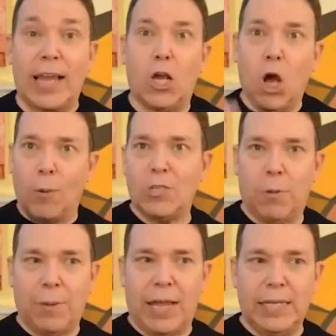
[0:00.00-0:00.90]
so I like going
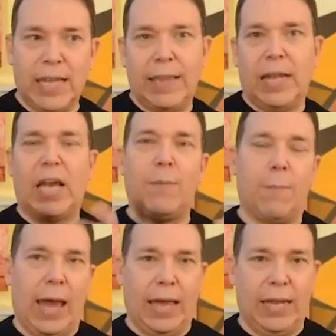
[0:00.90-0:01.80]
to a place and then
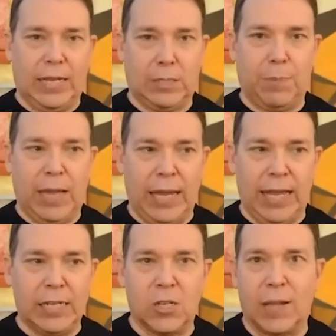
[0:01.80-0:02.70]
coming back and
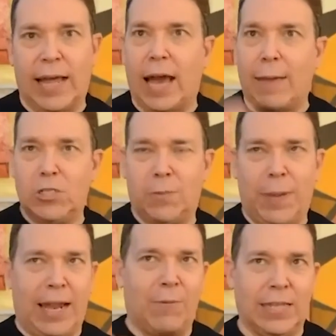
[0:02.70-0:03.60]
explaining it. So like I'm in
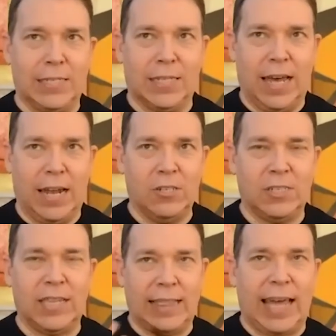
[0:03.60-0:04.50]
Japan, I write these
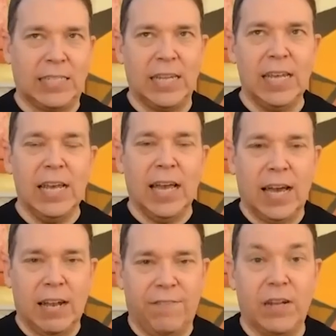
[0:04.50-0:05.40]
letters. Like that's
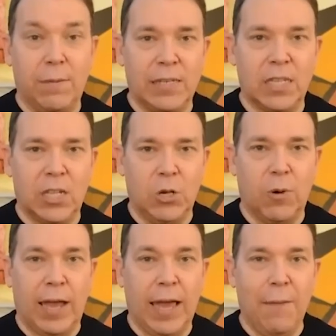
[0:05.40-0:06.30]
kind of fundamentally
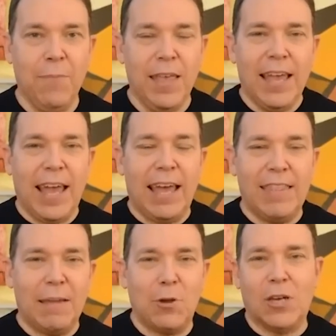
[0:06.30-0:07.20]
who I am.
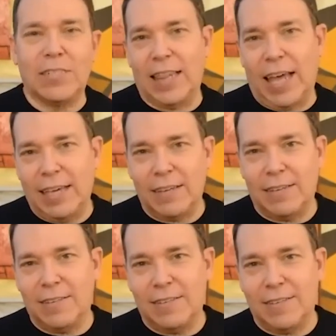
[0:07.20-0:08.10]
And then because I like